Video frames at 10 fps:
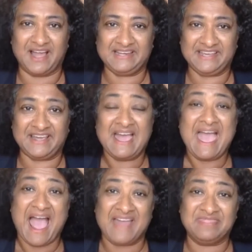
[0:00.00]
idea.
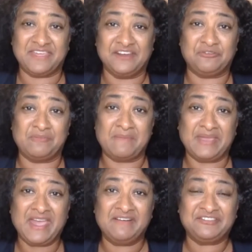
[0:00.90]
And the thing to remember
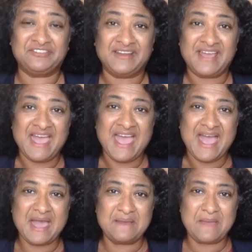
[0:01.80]
here is that
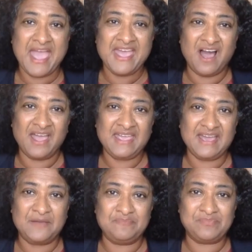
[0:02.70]
AI
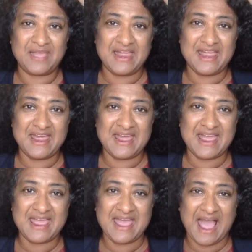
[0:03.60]

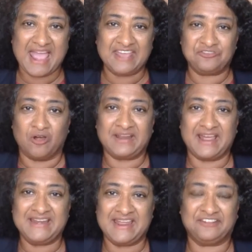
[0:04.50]
it's not
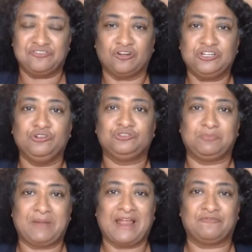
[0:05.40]
a neutral
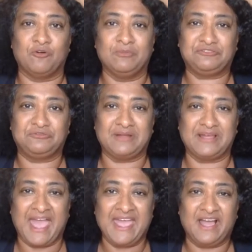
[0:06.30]
platform.
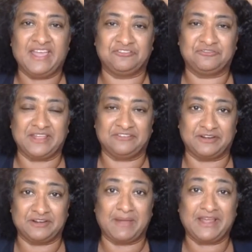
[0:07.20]
AI is
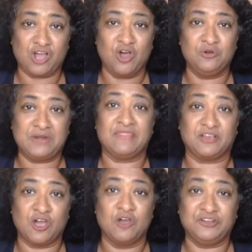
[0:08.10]
written by code, and the
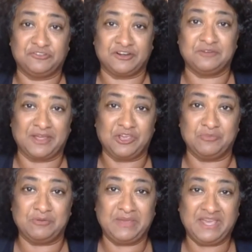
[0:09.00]
code is written by
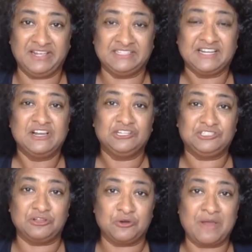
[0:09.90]
human beings. So
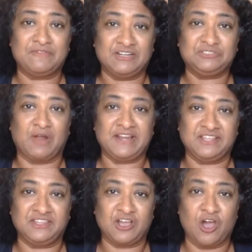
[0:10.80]
that whoever is writing
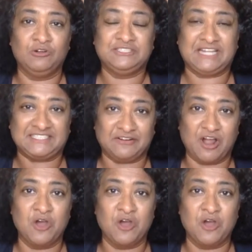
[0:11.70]
the codes has their